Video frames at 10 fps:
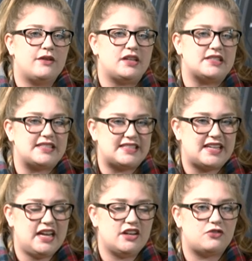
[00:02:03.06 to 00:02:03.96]
county's
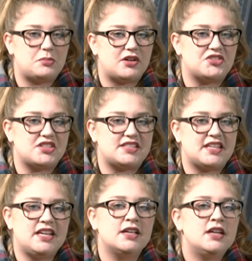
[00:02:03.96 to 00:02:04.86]
state of
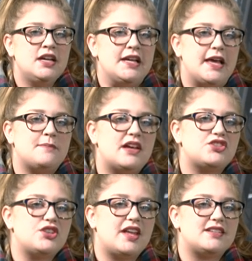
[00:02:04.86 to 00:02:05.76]
emergency, a
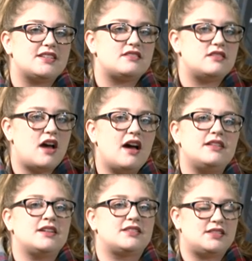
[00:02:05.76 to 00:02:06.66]
measure that does
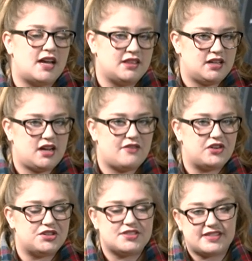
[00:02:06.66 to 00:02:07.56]
not extend the
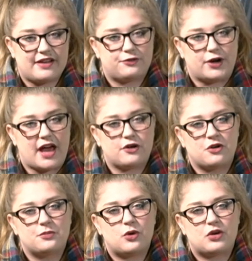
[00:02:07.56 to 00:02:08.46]
governor's safer at
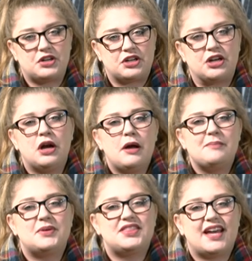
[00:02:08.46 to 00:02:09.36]
home order,
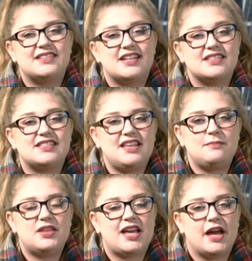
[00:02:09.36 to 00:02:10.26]
but that does
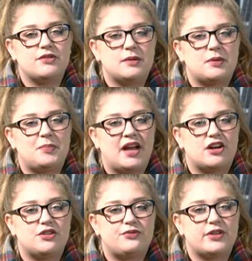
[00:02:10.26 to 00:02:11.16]
keep the county
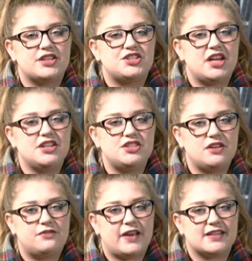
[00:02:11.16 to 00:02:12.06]
prepared for the
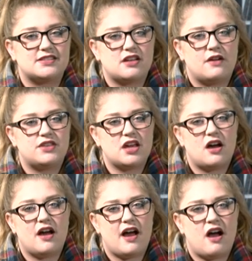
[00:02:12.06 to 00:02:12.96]
changing face of the
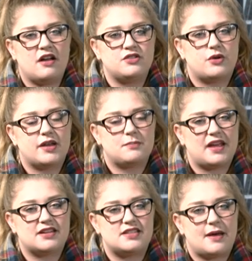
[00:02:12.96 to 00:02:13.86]
ongoing
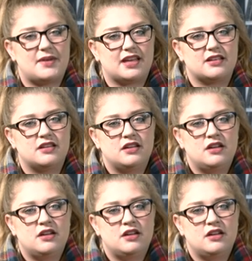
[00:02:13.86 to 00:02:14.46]
pandemic.